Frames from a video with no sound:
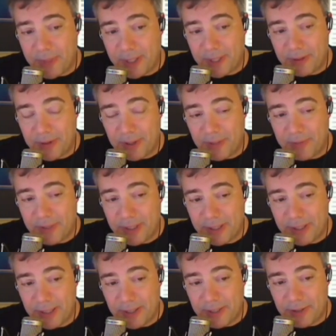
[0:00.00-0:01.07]
with Microsoft
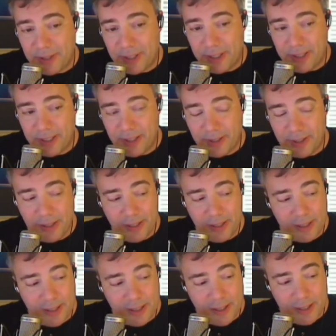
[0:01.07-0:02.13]
uh, yesterday, I
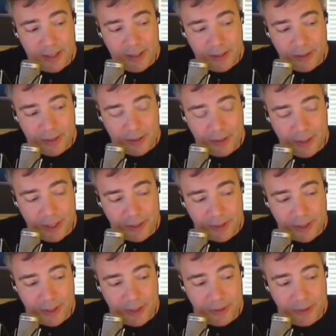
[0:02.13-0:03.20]
think, or two
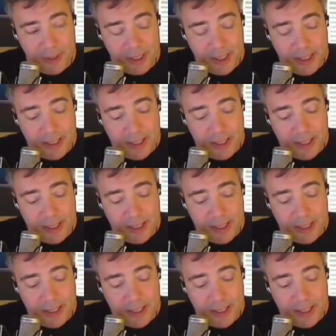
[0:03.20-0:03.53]
days ago.